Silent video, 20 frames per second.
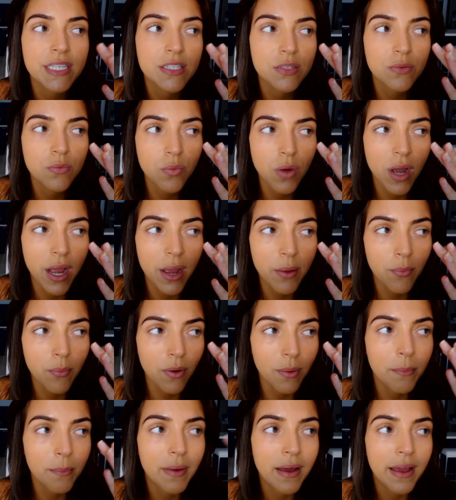is I
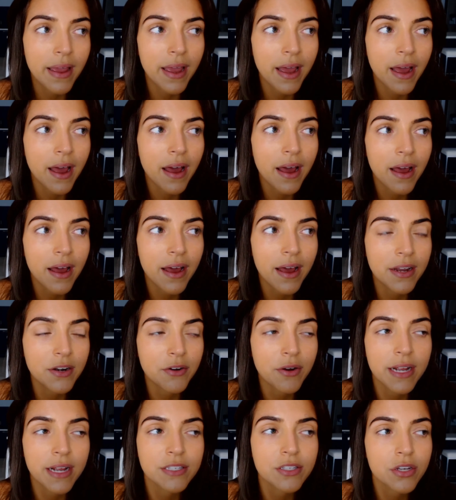want my
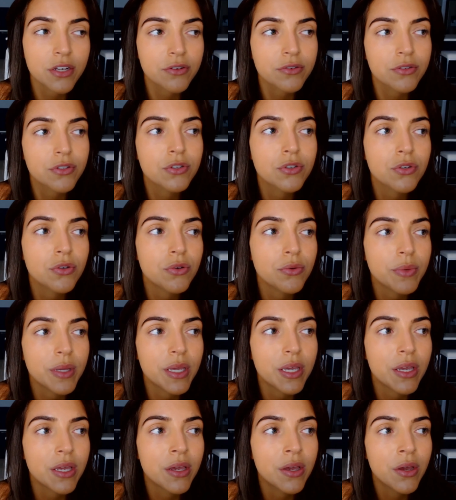under eye circles to
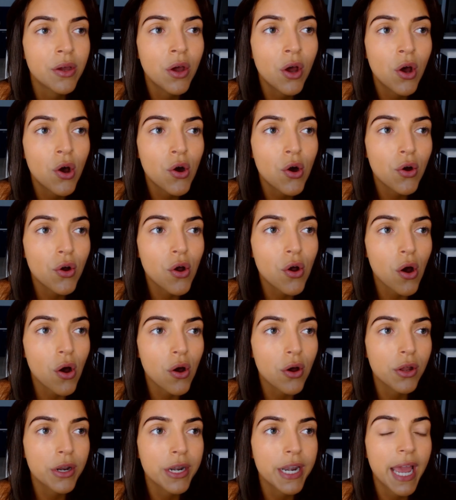be
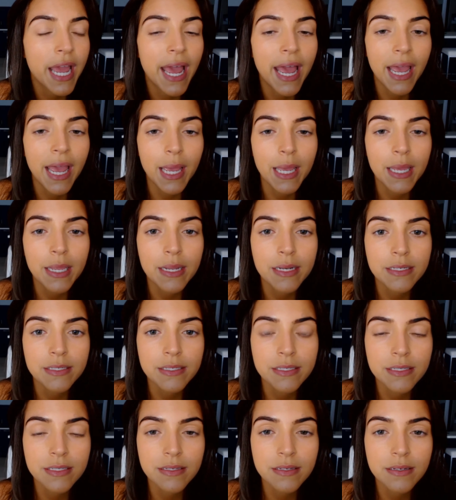gone,
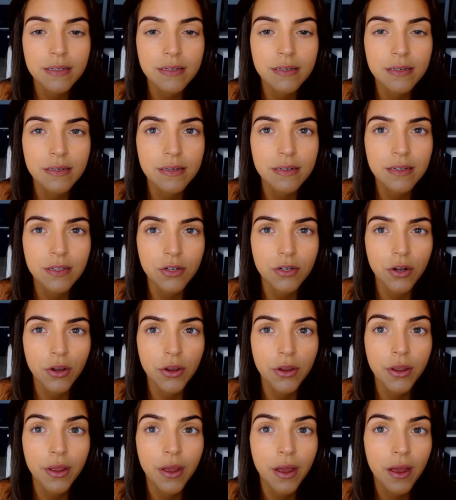and you
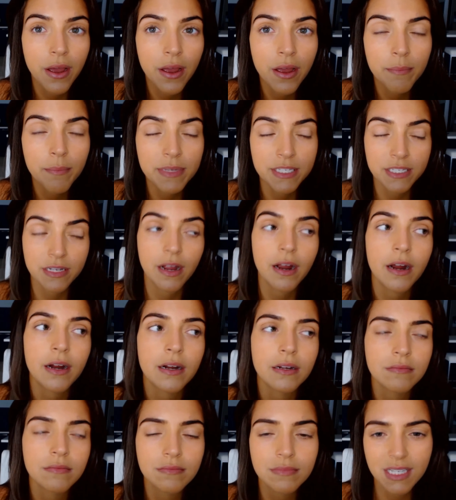know,
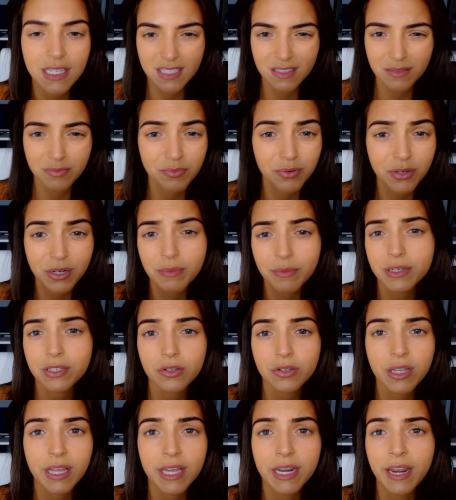mascara. That's pretty
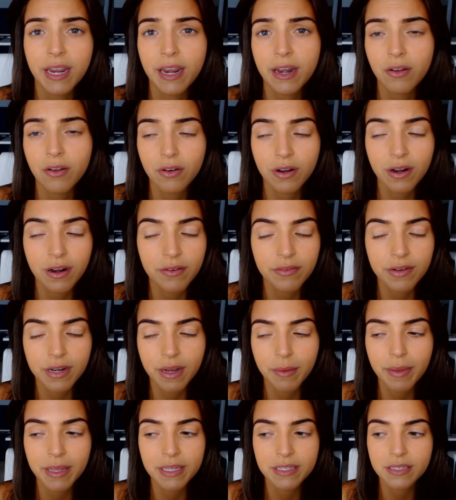much all I need on an
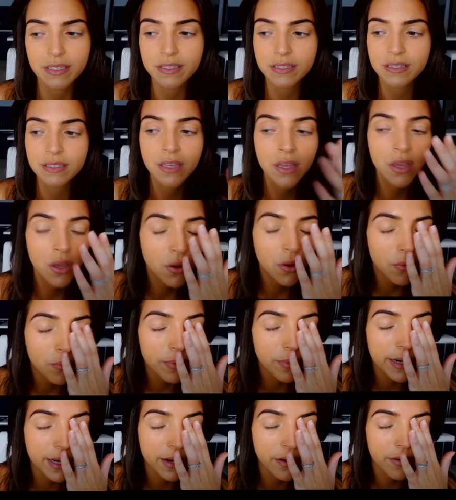everyday basis
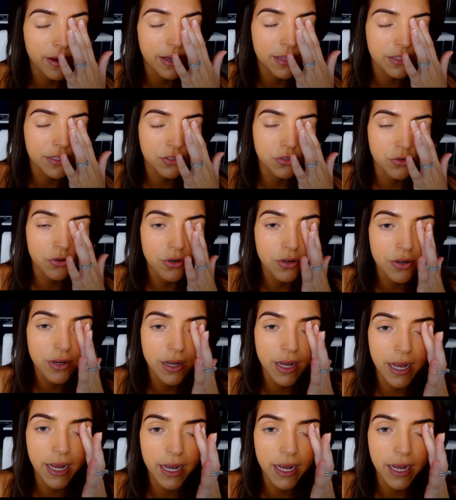when I go out the door.